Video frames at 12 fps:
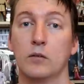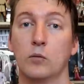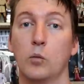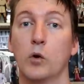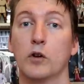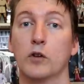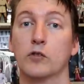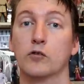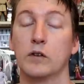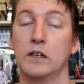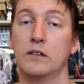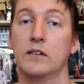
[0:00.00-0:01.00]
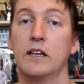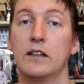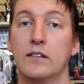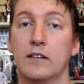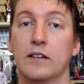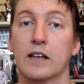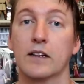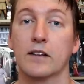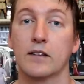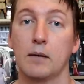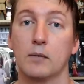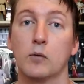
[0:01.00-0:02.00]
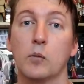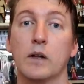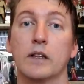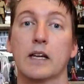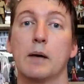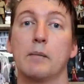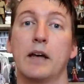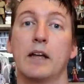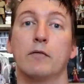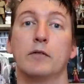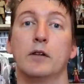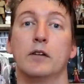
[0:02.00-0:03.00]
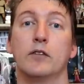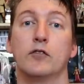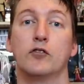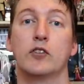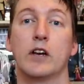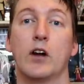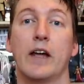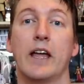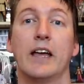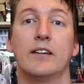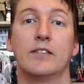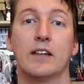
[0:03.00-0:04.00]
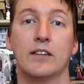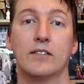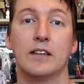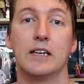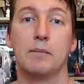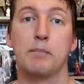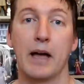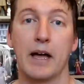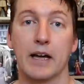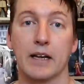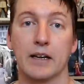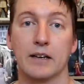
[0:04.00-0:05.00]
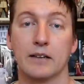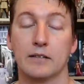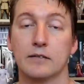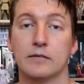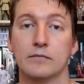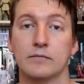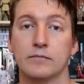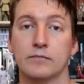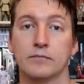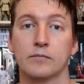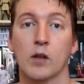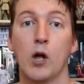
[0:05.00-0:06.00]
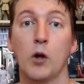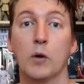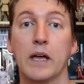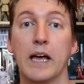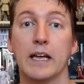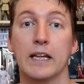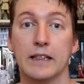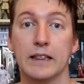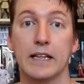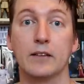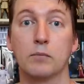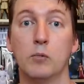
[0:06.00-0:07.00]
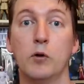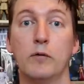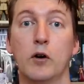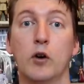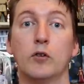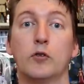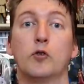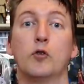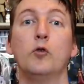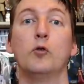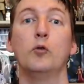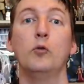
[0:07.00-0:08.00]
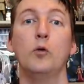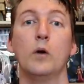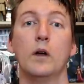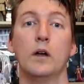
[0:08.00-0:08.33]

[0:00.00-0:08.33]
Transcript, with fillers: word on the street is it's exactly the same as the one that come out of the Jedi Destiny pack. Okay, let's move on to